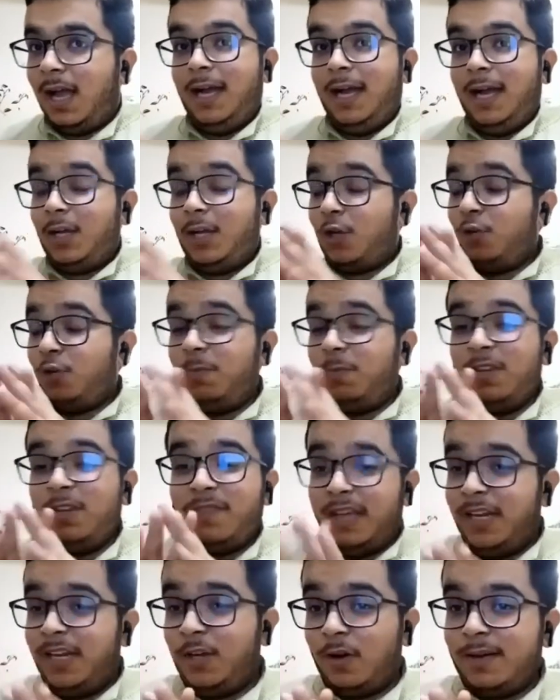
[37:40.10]
And to be
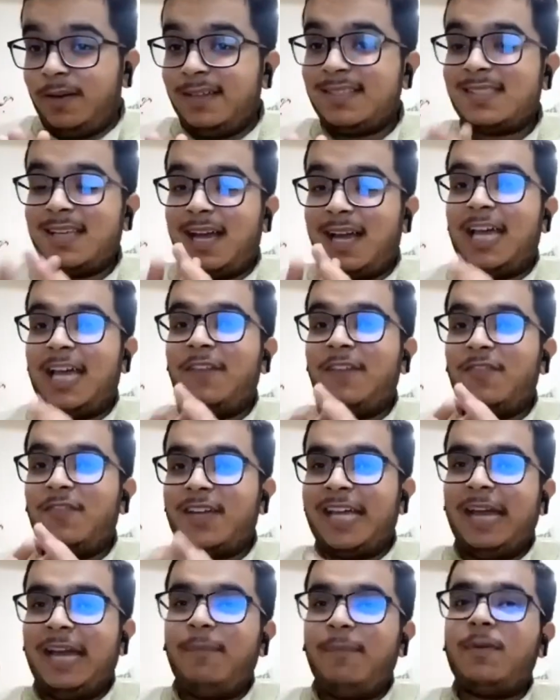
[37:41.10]
very honest, I have
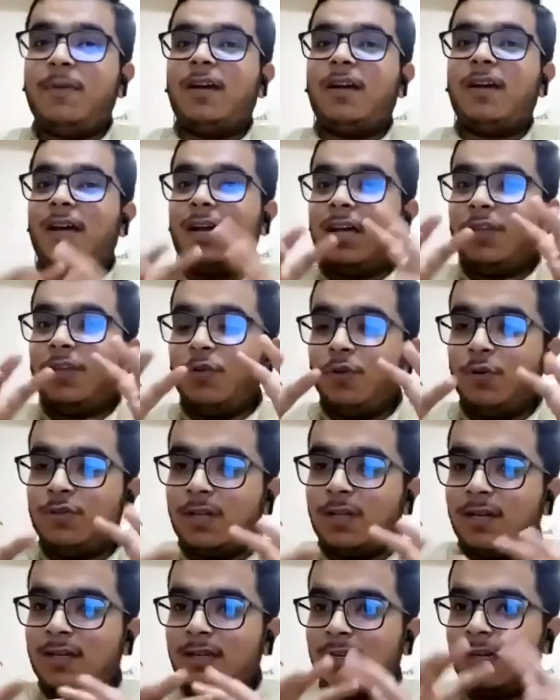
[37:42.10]
kept,
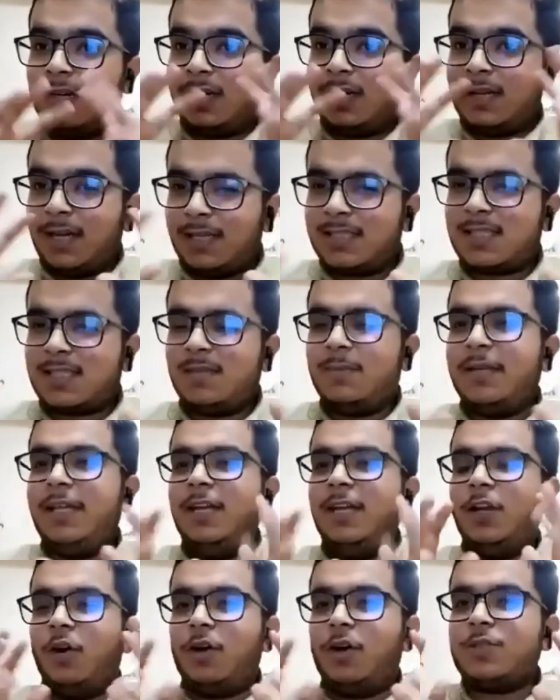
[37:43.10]
the
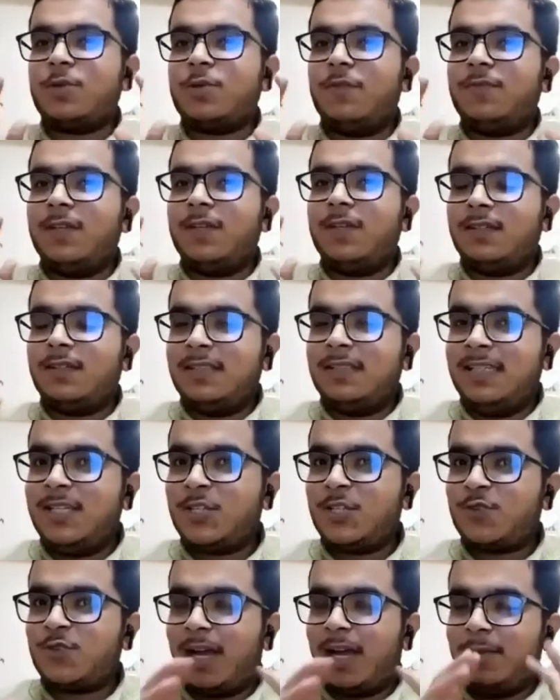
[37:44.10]
customary laws of
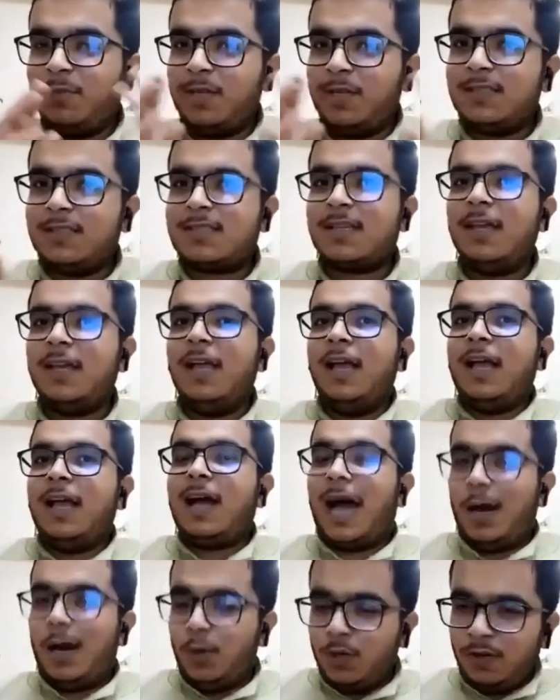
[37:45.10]
these tribals
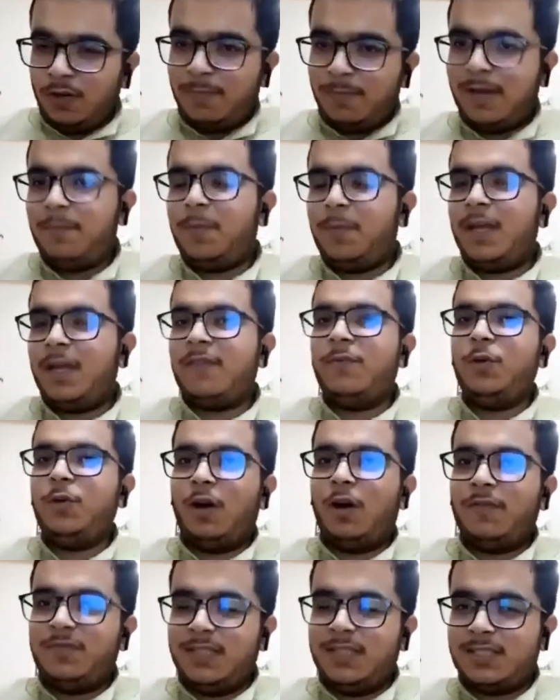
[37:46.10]
out of my
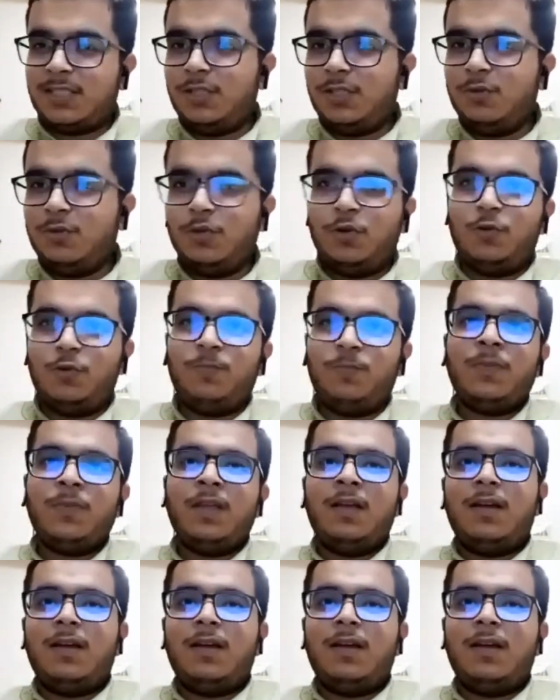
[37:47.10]
purview of this, uniform